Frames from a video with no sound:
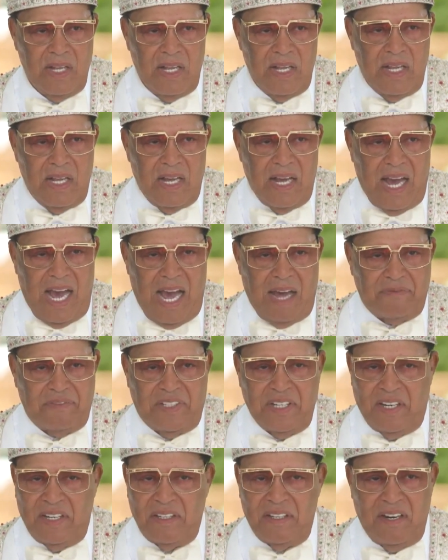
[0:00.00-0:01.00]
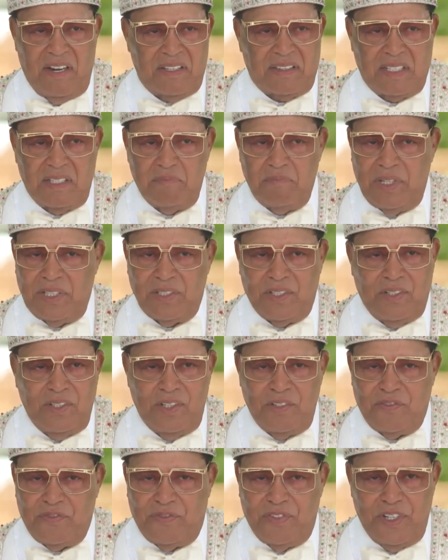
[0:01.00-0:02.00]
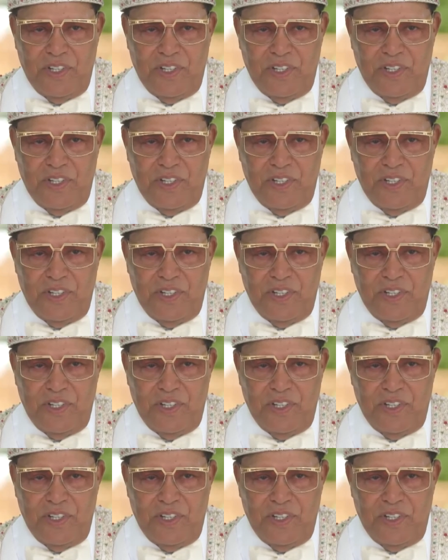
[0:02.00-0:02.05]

I've done nothing but good for you.